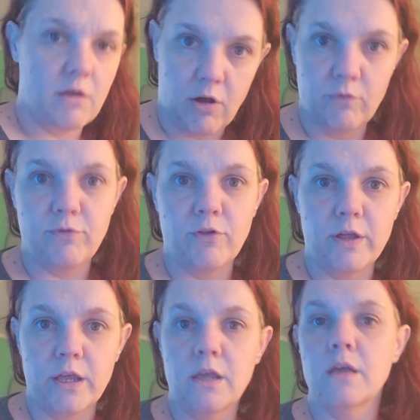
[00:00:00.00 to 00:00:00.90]

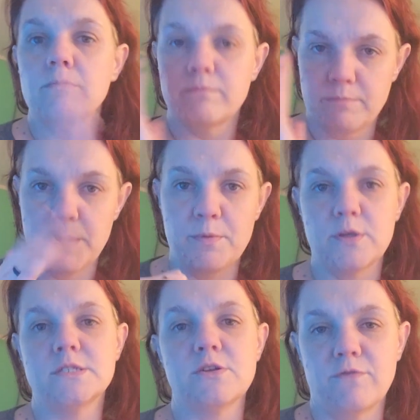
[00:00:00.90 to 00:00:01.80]
hopefully people
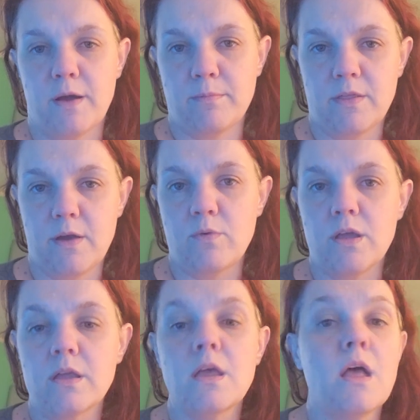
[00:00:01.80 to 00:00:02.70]
can still find me that way.